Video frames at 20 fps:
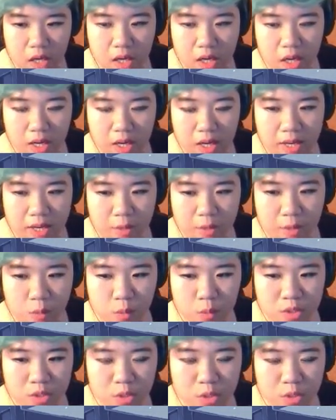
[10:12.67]
I
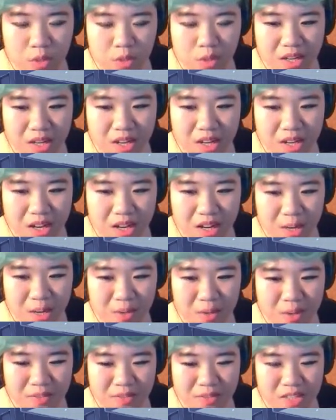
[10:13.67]
wonder what I
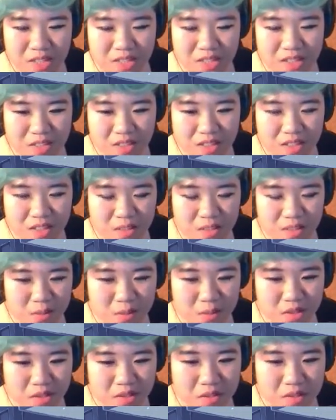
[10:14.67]
would have done in his
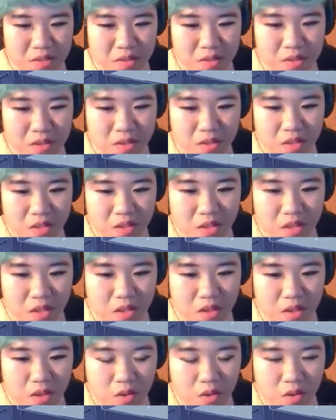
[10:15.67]
place.
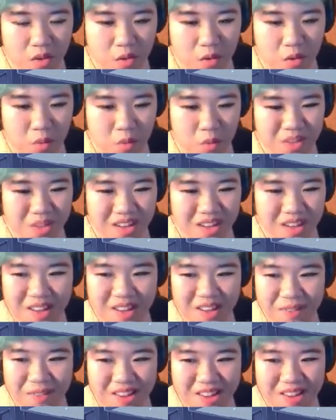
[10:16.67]
Would I
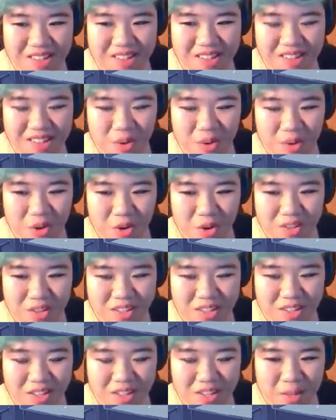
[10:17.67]
have ended it all
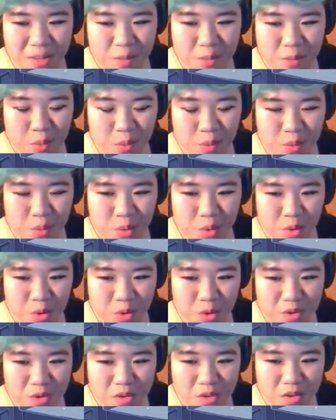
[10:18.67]
like him,
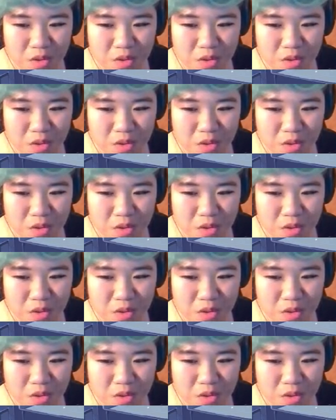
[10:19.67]
or...